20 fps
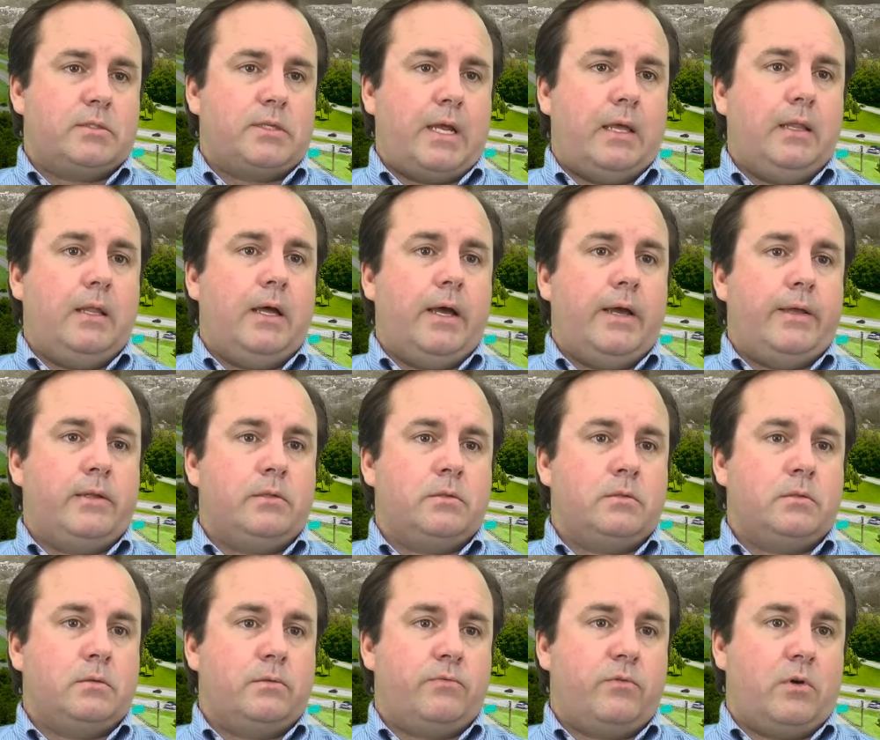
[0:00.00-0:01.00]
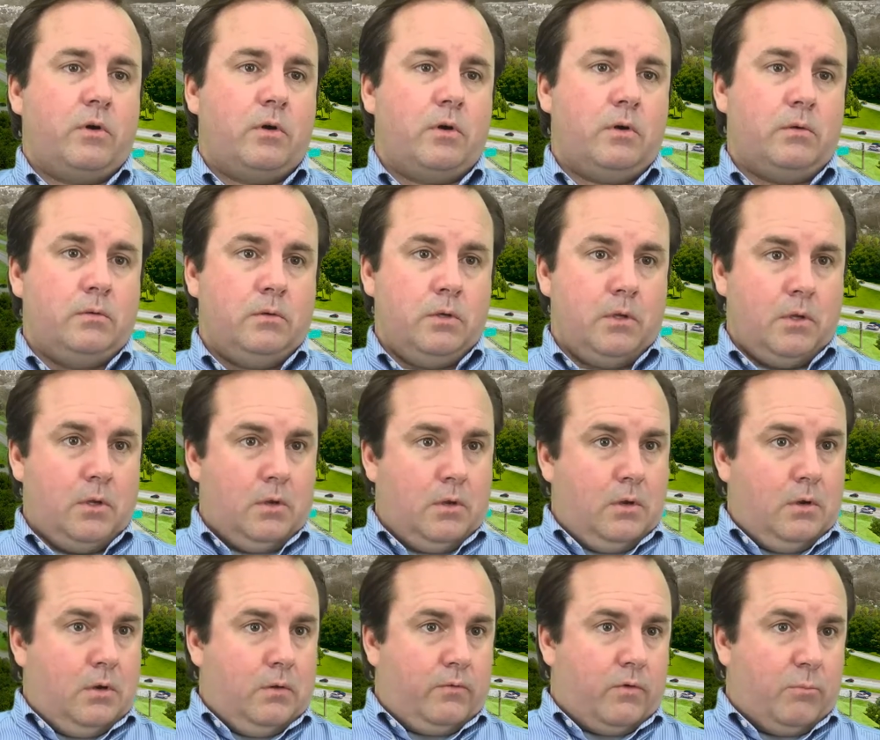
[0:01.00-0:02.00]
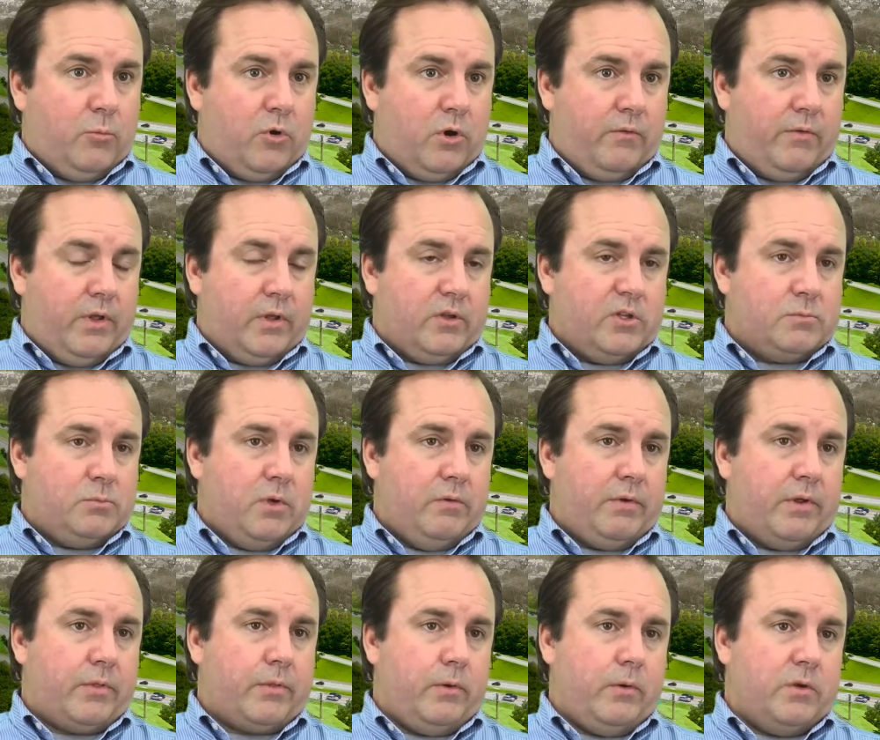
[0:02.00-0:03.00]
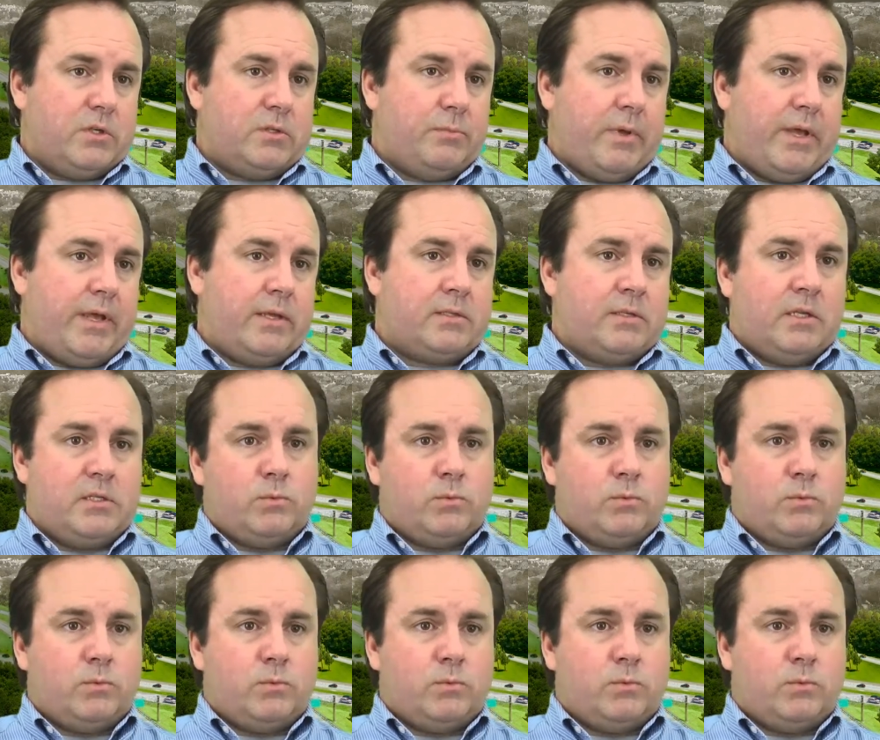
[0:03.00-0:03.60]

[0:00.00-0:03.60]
sight lines for motor vehicles moving through a space,